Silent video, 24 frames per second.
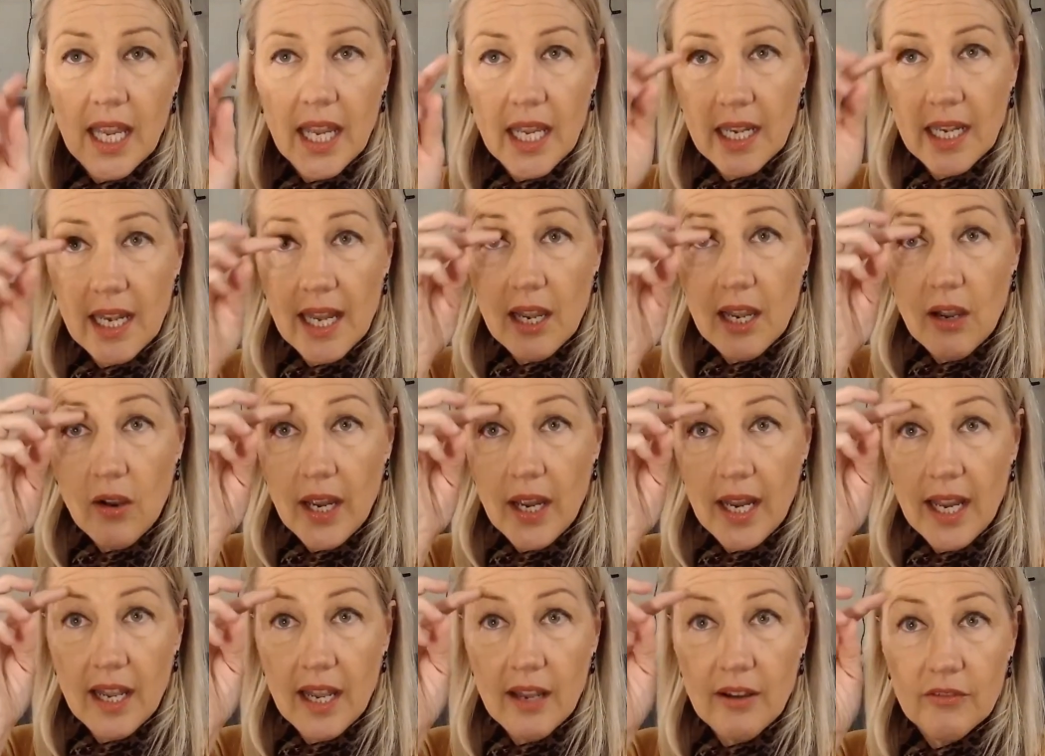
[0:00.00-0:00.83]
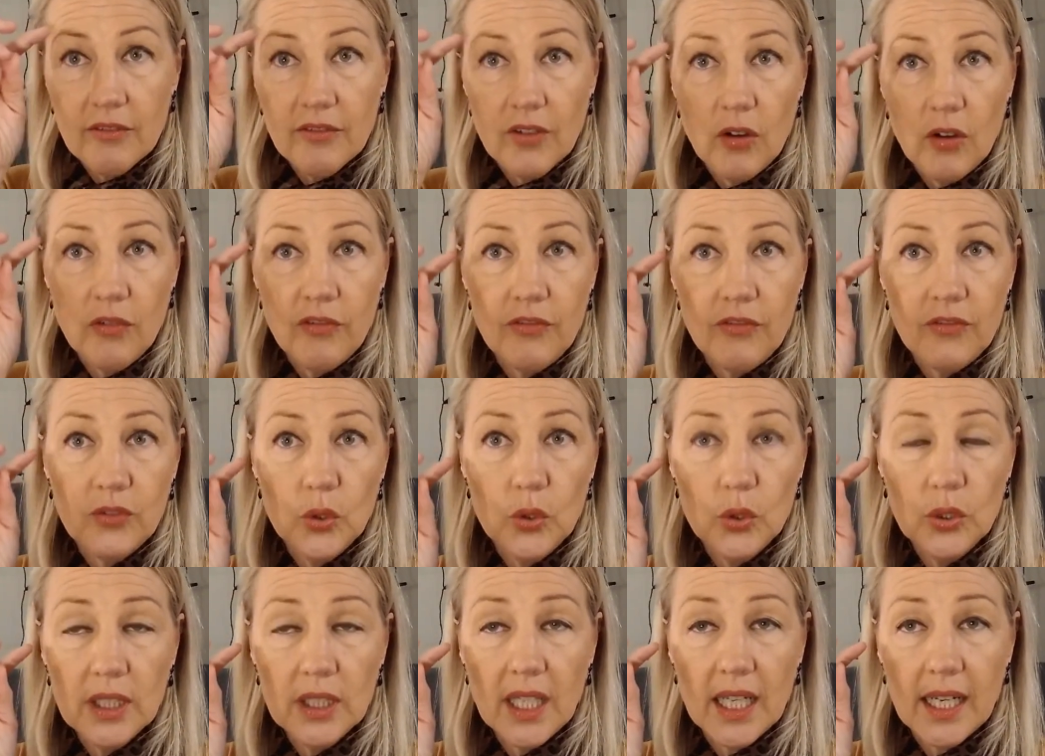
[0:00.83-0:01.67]
And now I have a
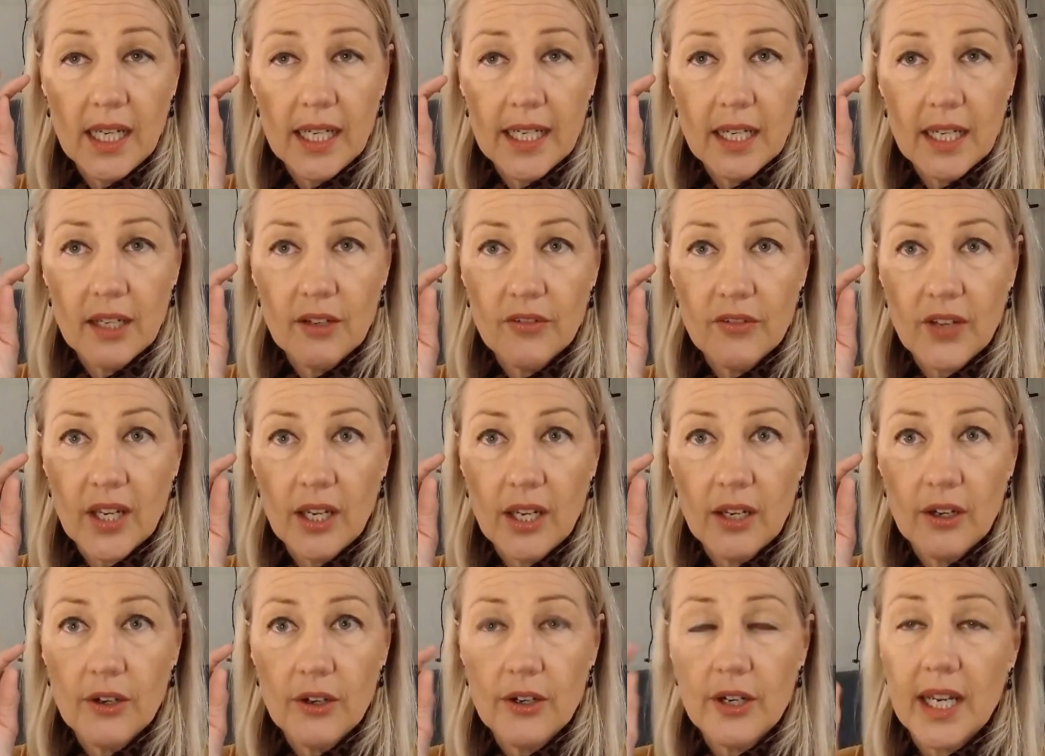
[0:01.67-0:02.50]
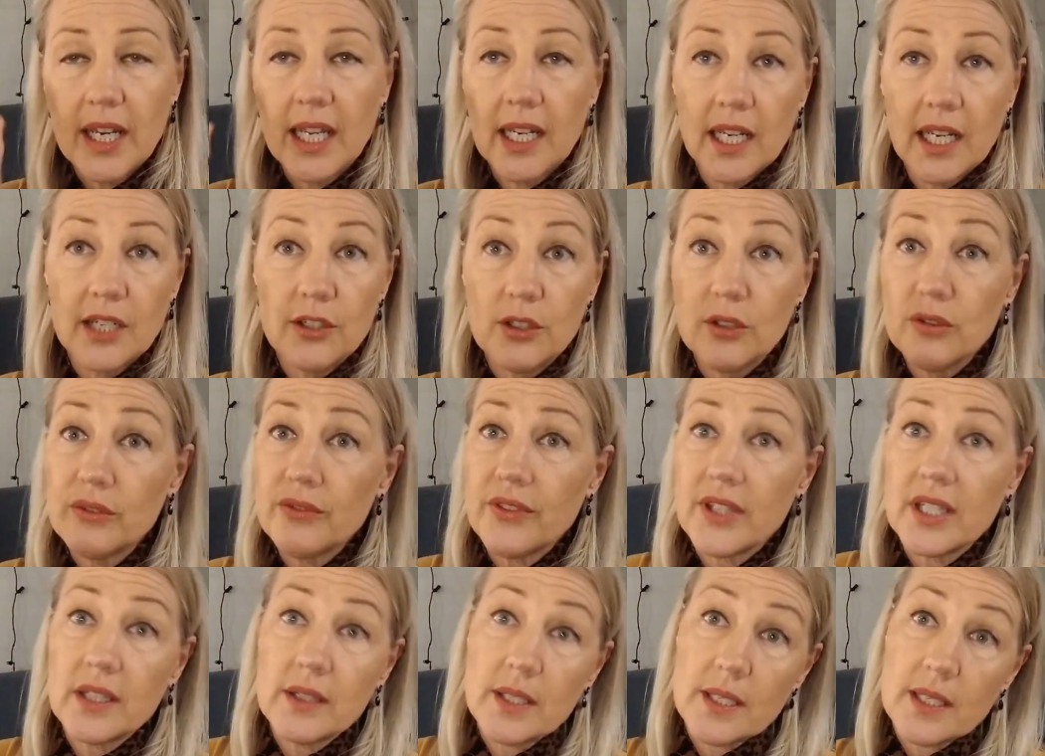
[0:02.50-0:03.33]
full line of hair, and I do
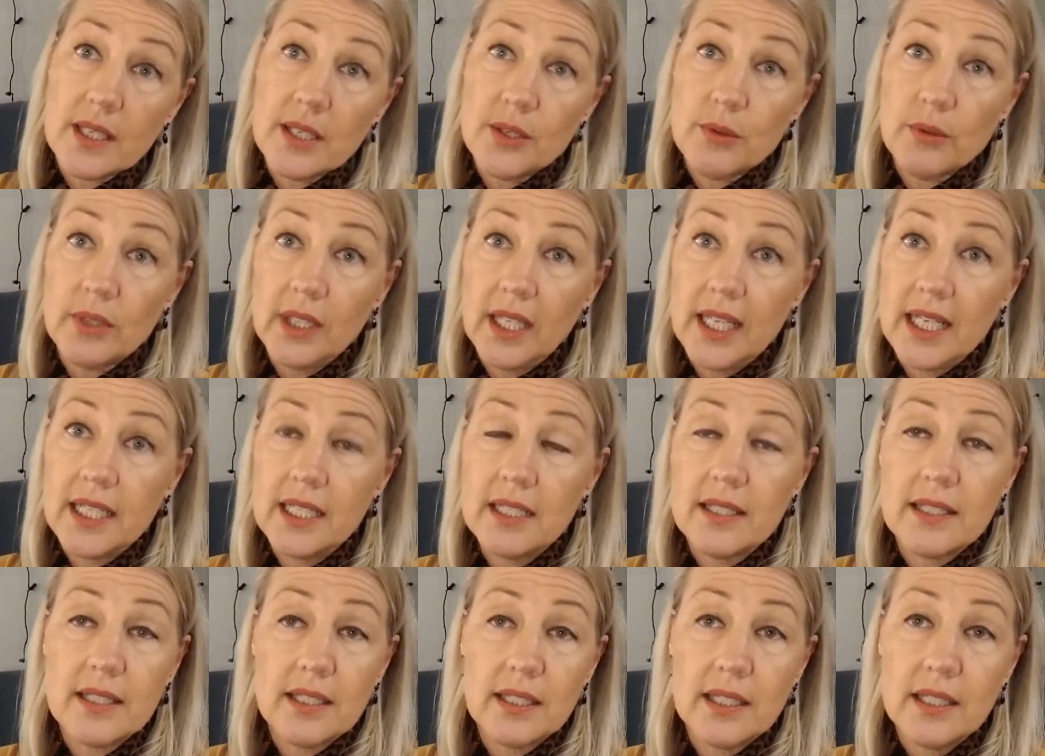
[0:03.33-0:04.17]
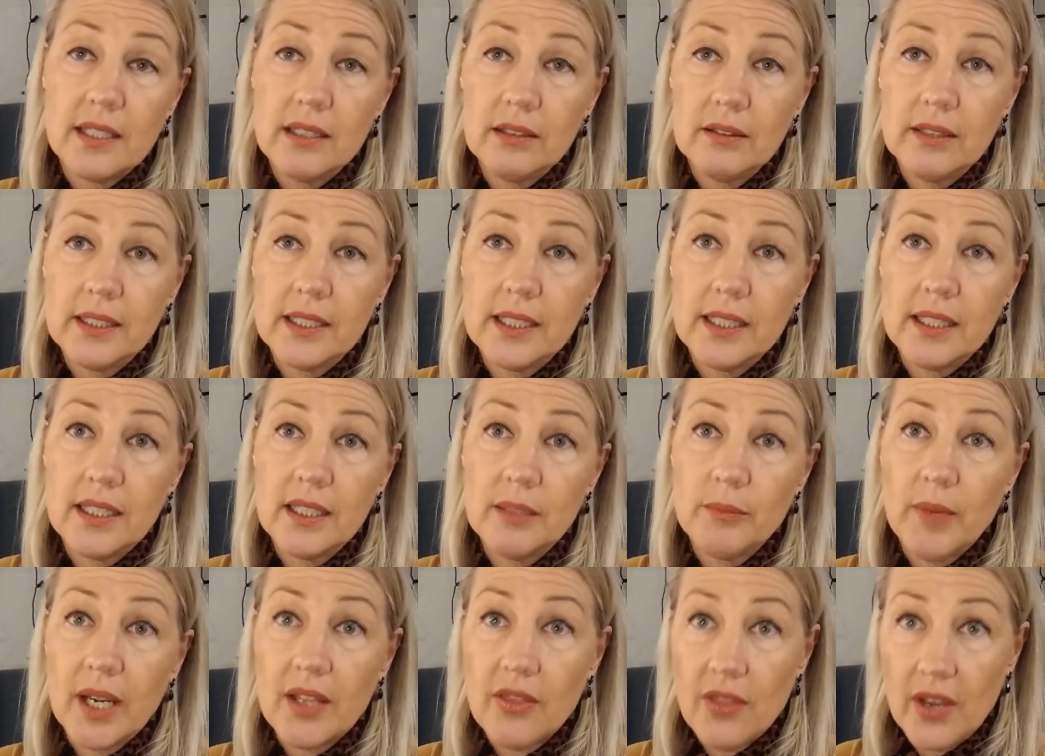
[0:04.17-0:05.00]
think this is related to healing
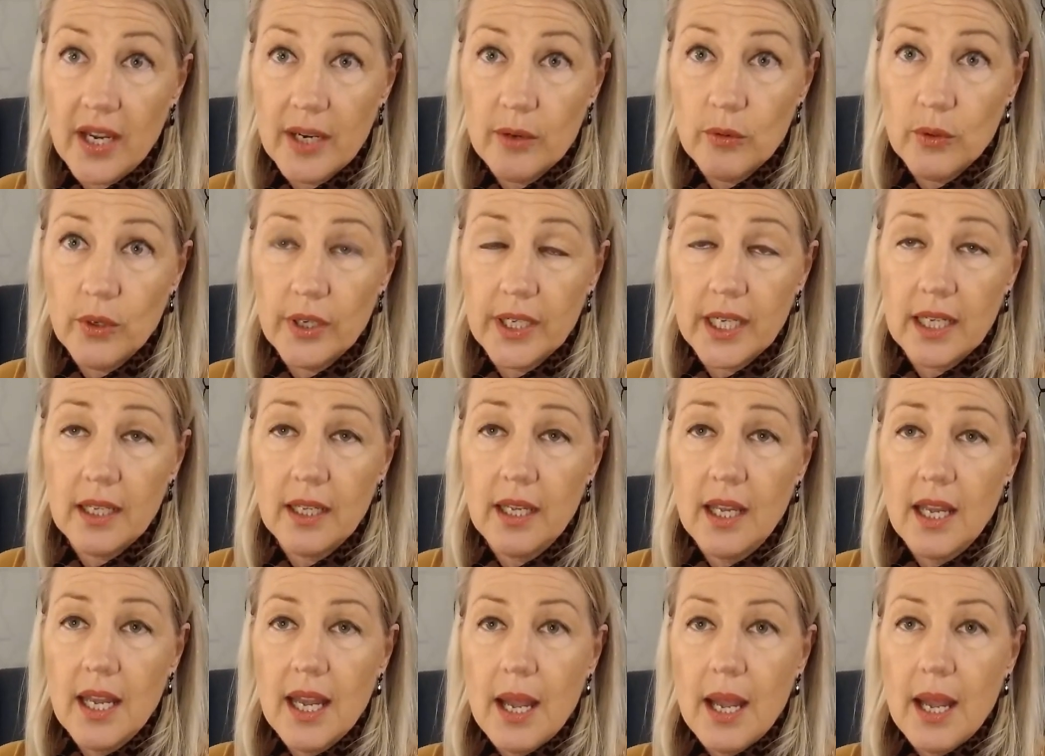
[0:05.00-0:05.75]
in my thyroid.